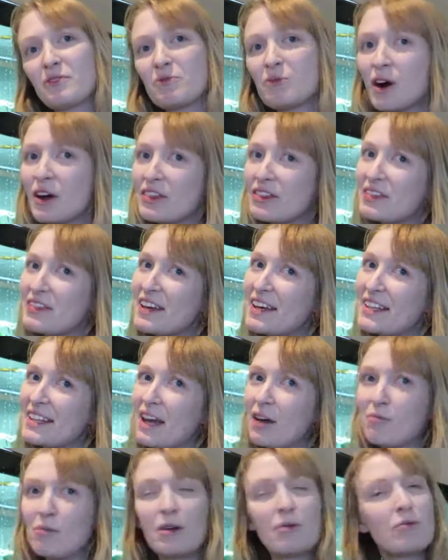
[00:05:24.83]
one thing
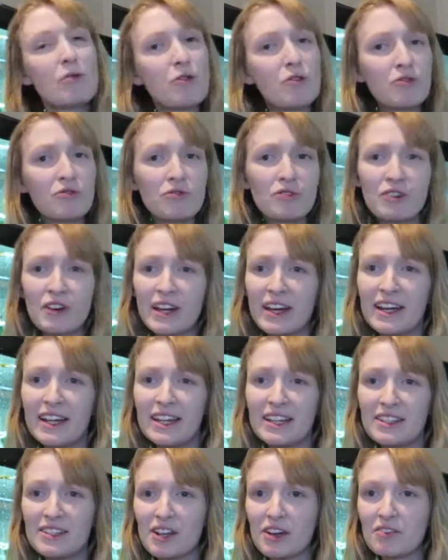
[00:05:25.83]
that people
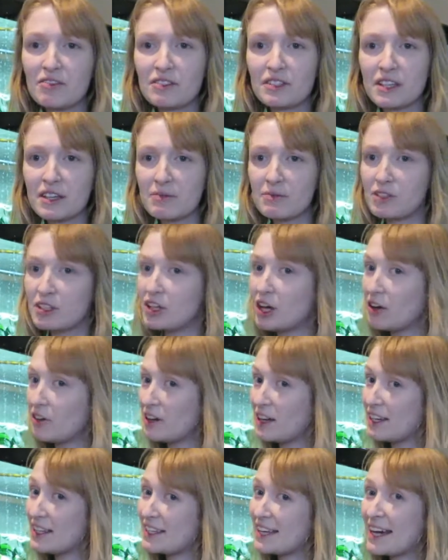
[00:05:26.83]
really don't seem to know
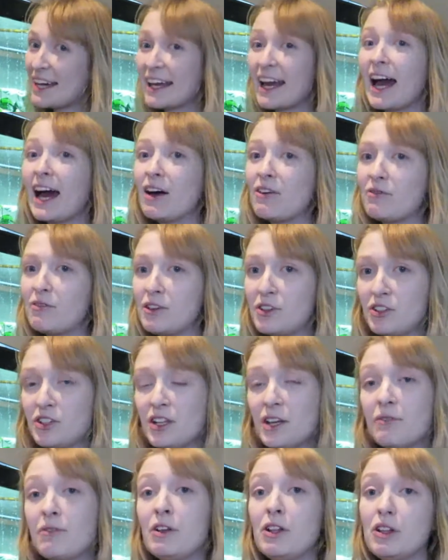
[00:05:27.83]
is that
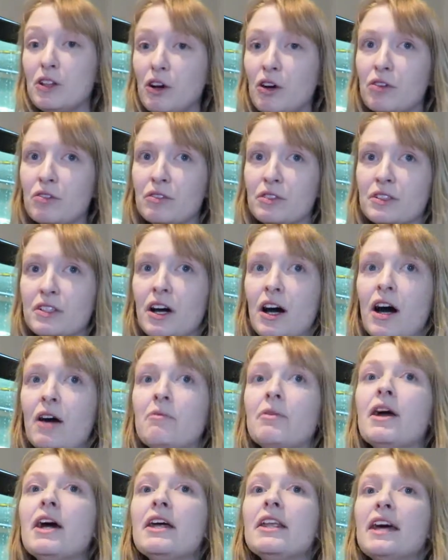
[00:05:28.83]
catfish live a long
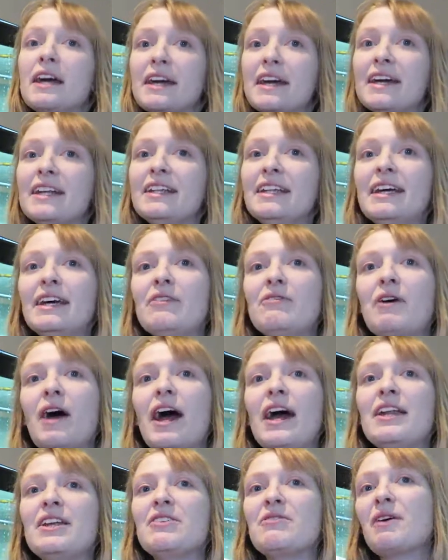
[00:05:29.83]
time. They can live
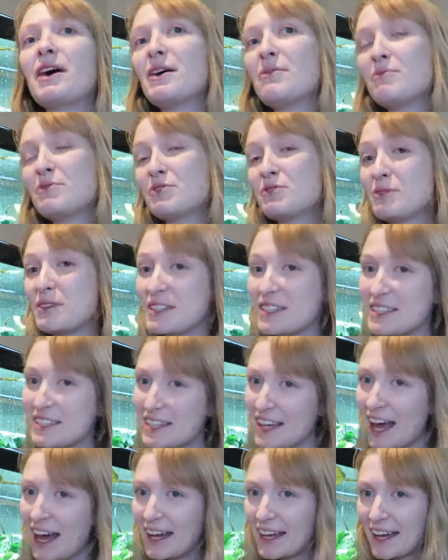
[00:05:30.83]
anywhere between
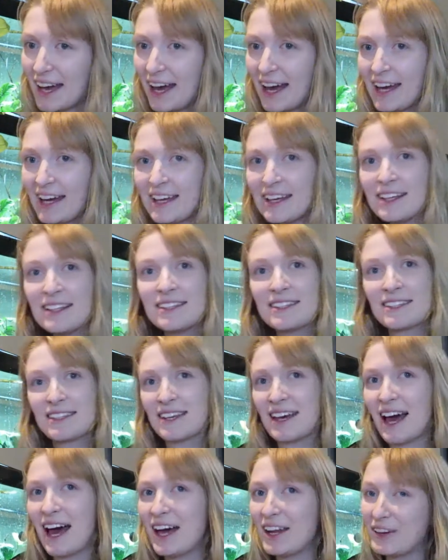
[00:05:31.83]

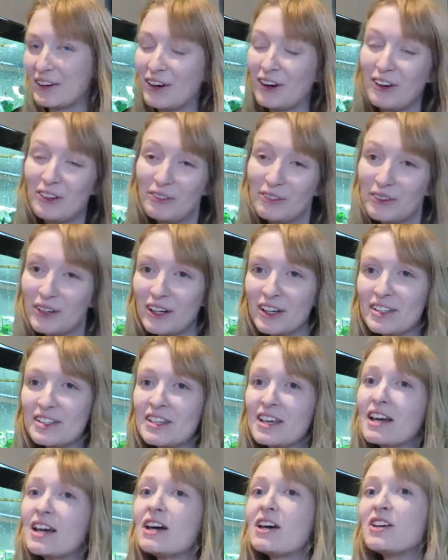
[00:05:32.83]
decades and
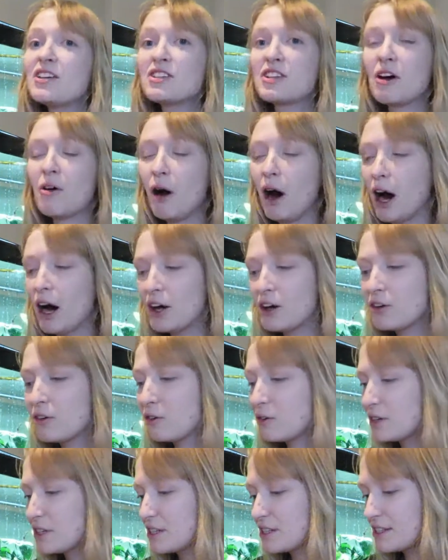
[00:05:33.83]
onwards. So I
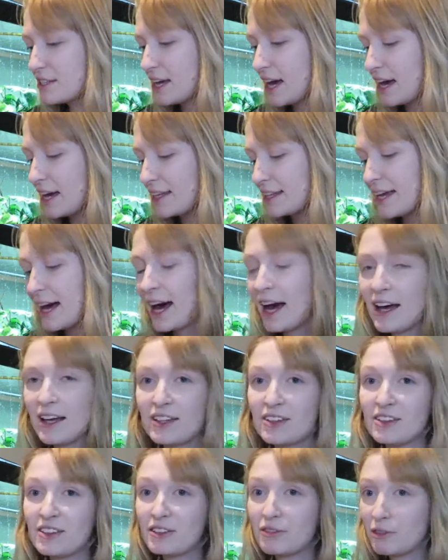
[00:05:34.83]
always say
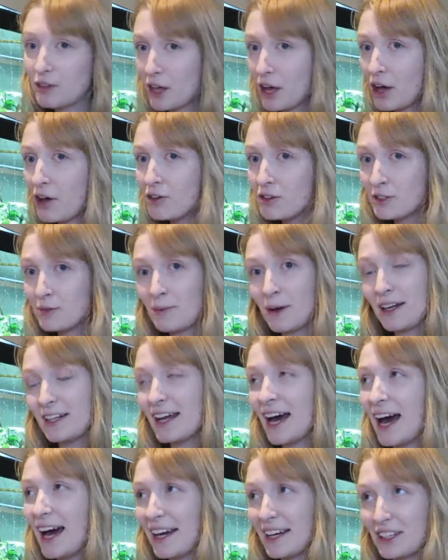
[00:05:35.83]
that those
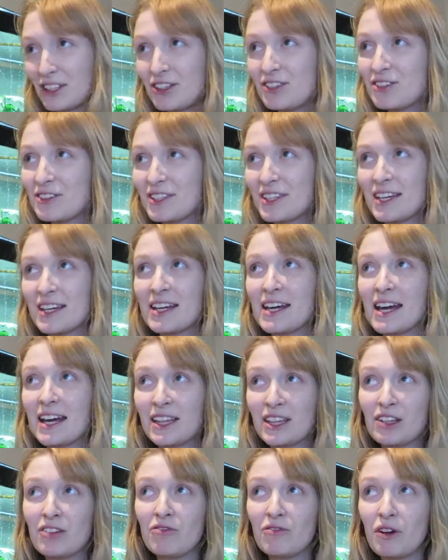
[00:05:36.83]
panac you see
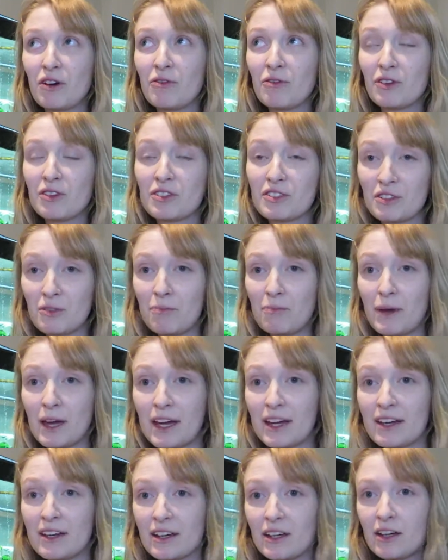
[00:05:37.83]
in the rivers, the
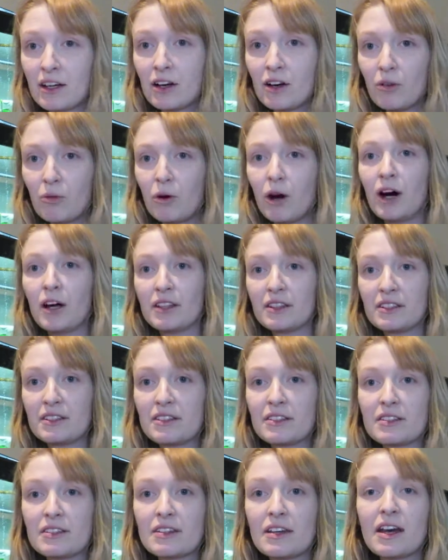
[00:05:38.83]
big
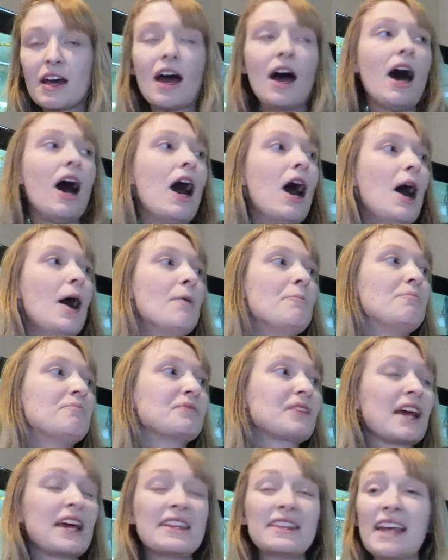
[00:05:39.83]
ones,
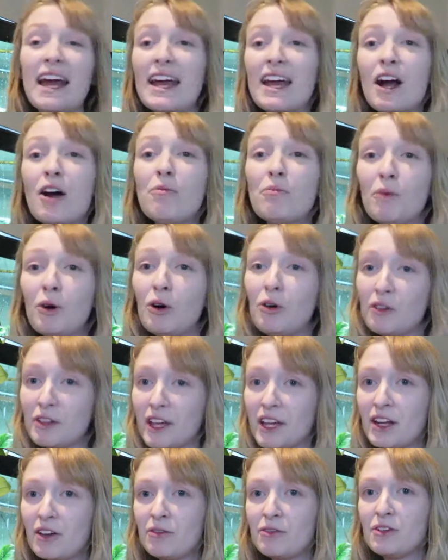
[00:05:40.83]
they are more
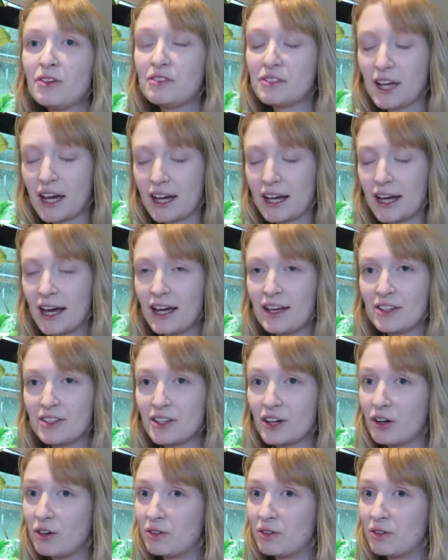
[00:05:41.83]
than a few decades